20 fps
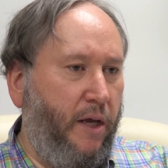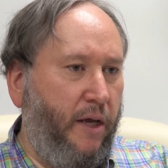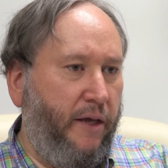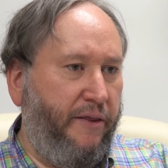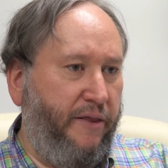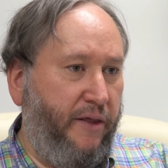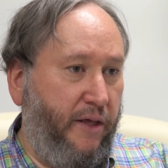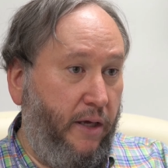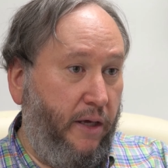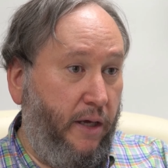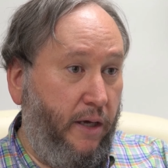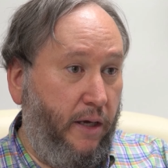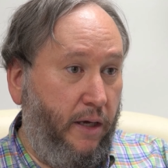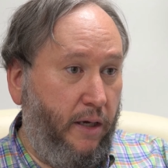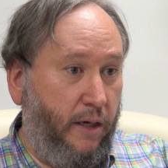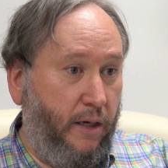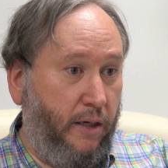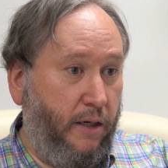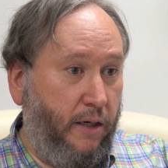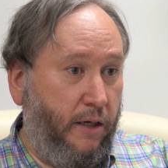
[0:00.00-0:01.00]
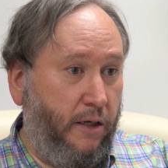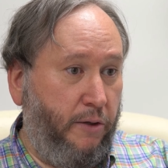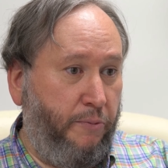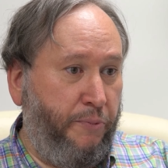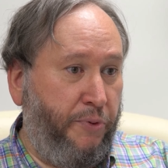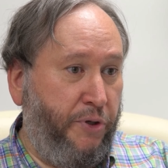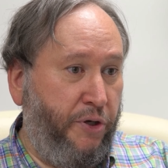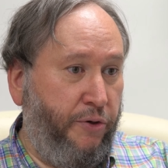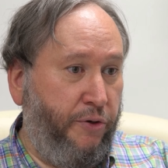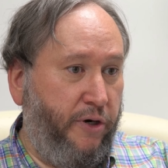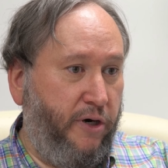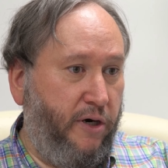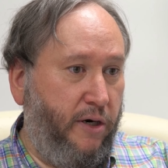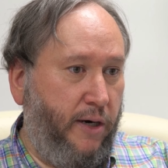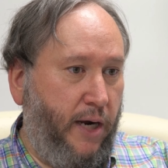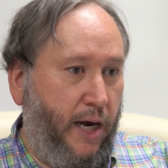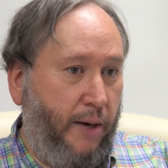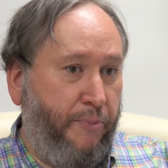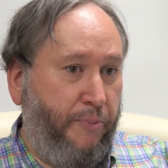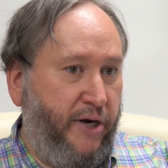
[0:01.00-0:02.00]
the computer
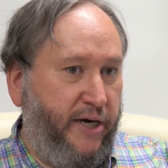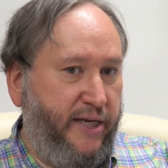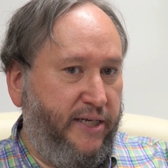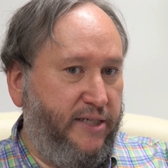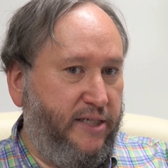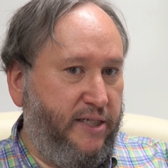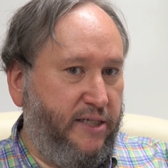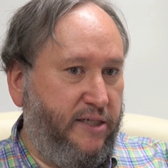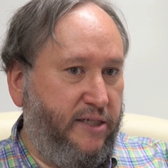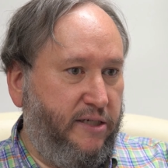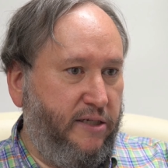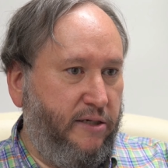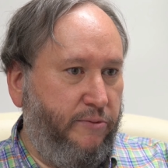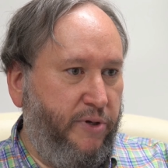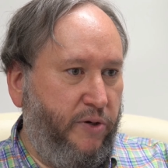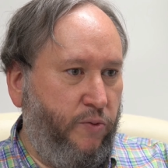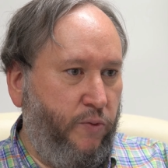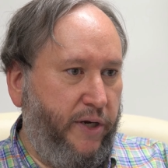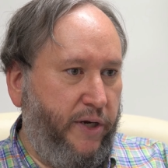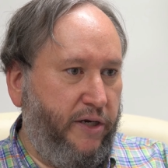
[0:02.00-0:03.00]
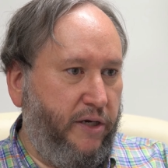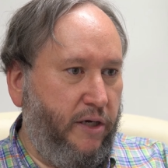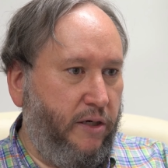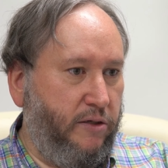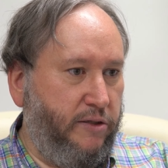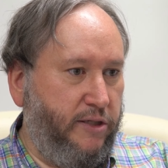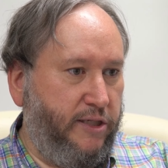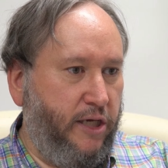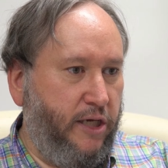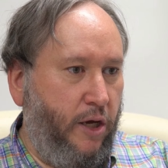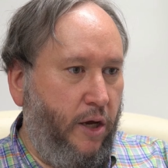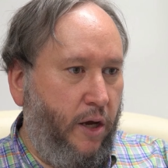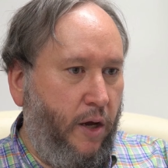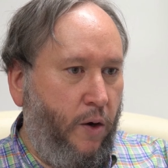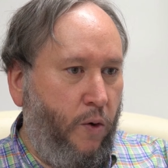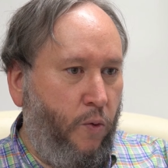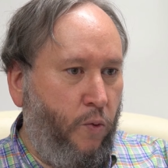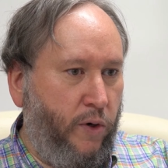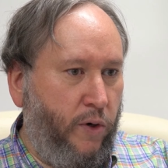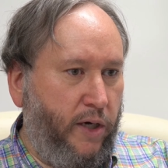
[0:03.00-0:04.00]
operating system in Windows
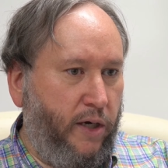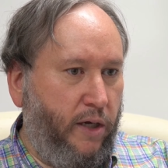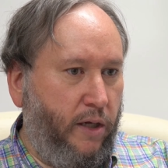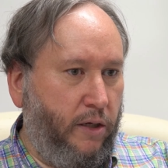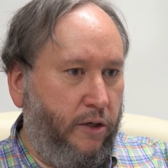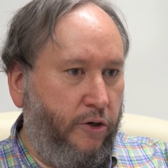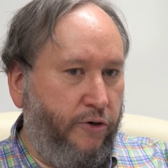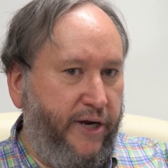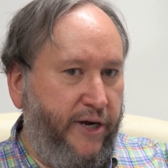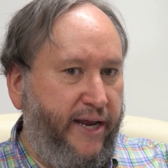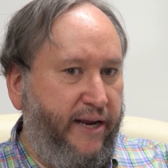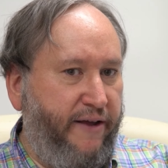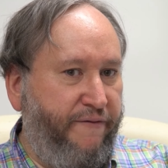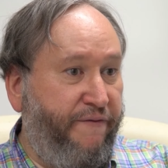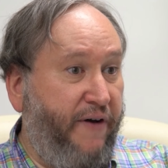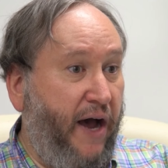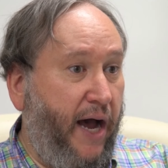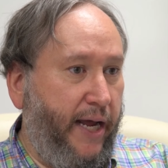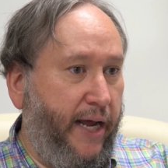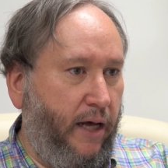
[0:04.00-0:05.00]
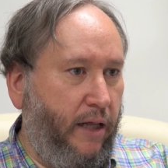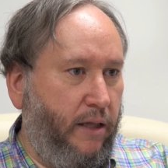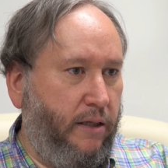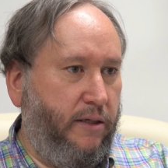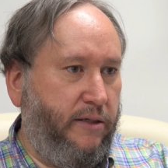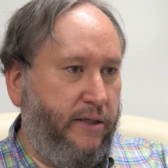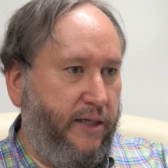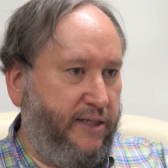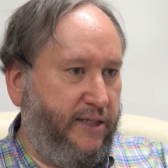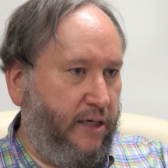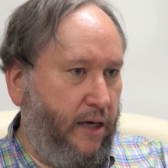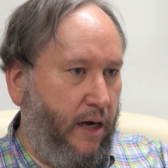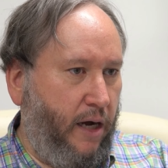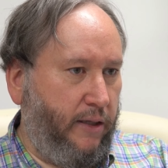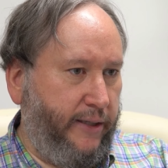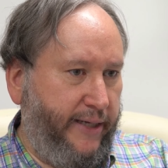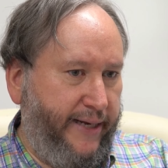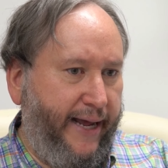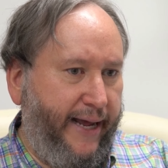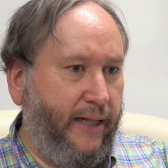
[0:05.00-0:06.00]
will create a file that's
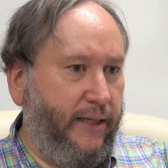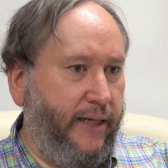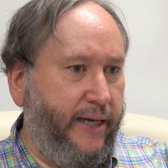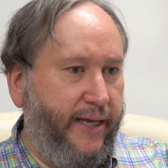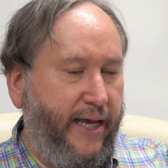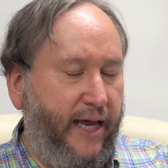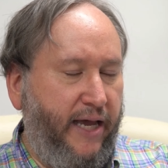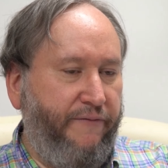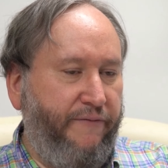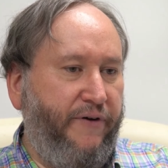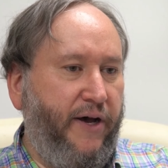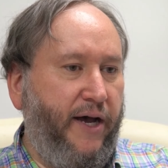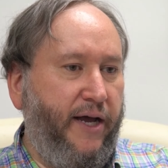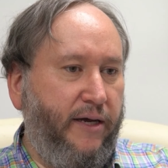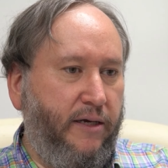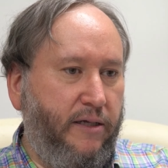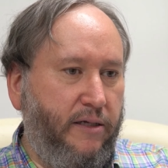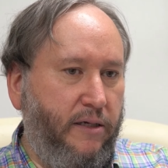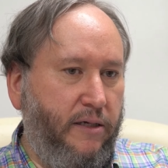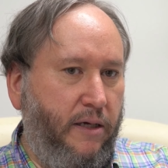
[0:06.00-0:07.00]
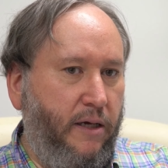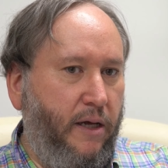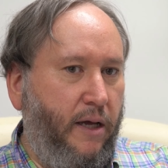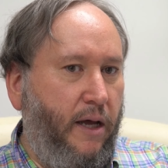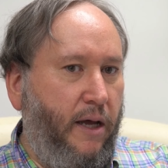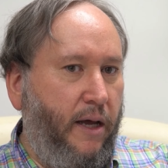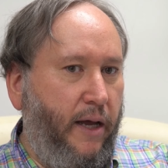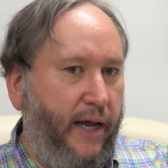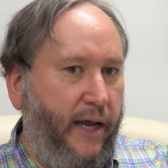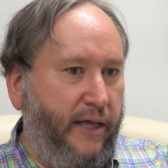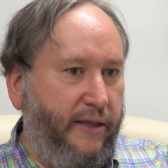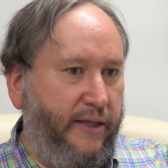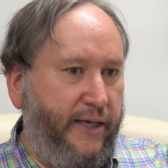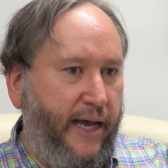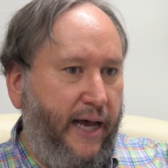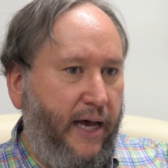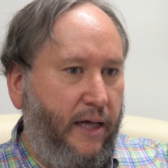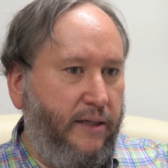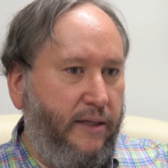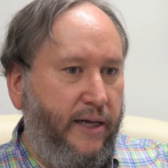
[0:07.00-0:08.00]
called an LNK file. And the
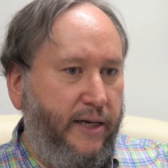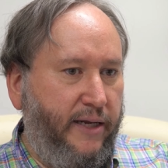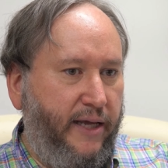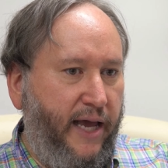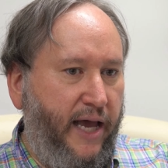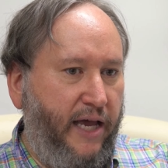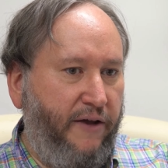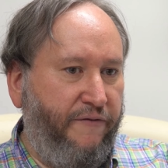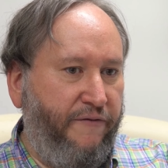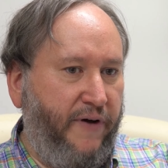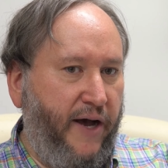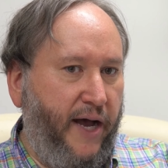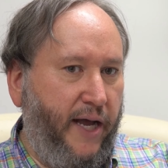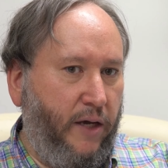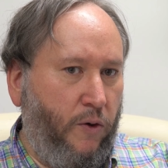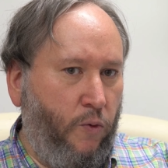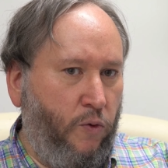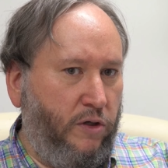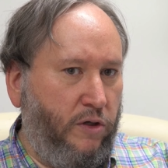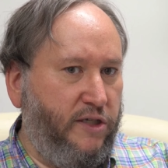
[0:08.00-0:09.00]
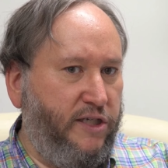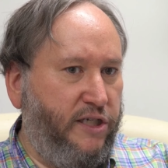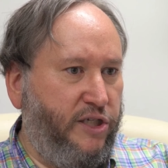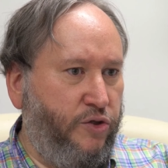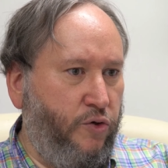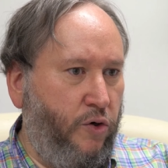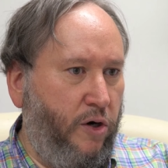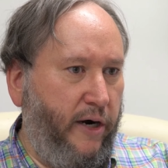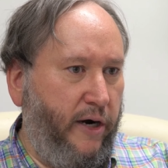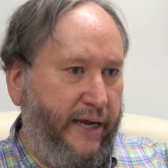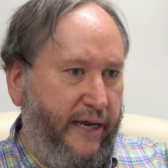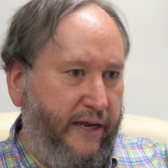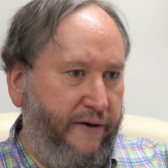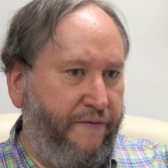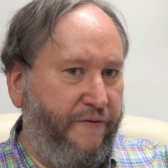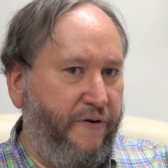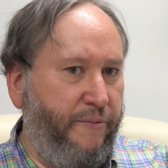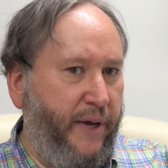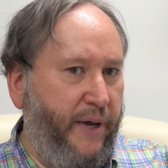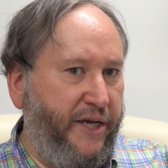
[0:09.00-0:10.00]
LNK file will store
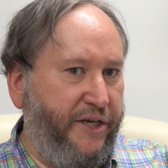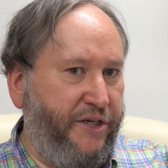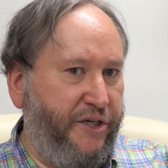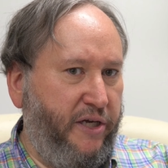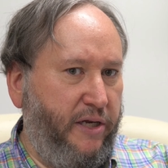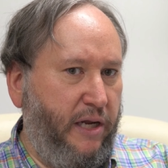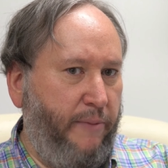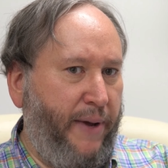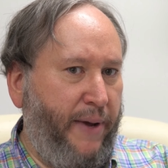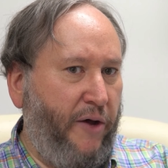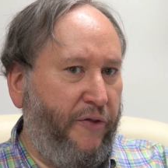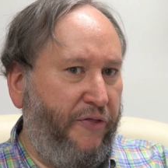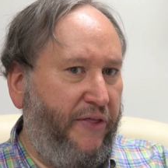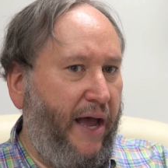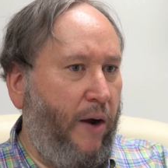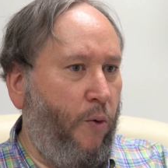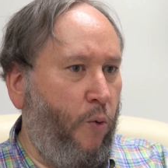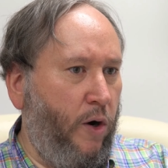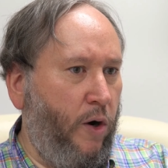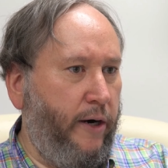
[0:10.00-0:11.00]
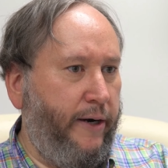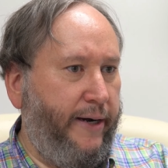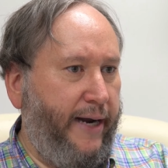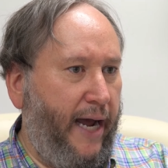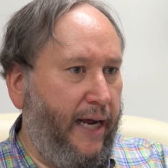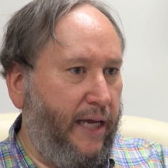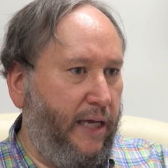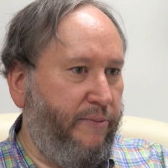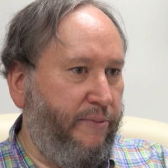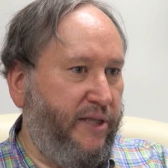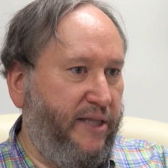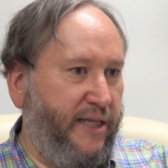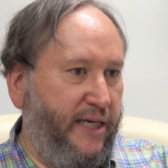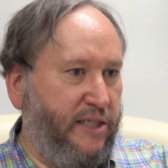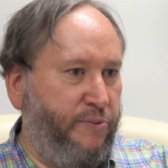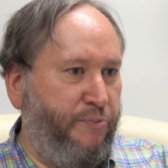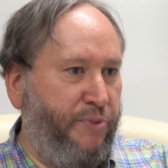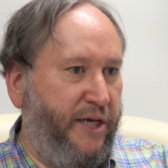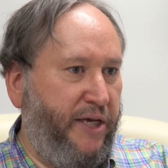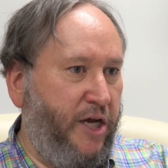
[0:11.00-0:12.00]
information about that Word document
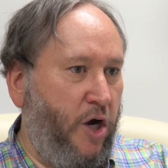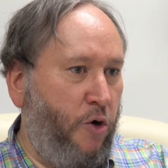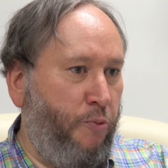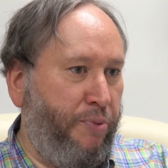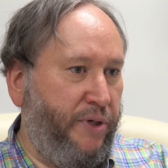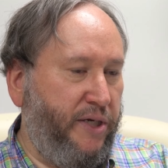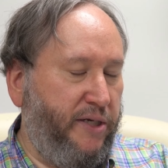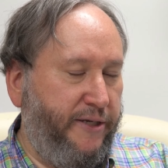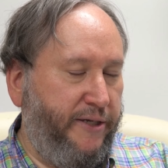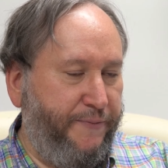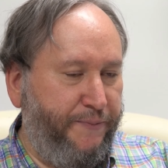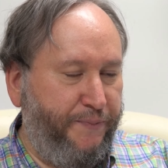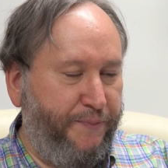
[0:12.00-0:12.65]
that's being opened.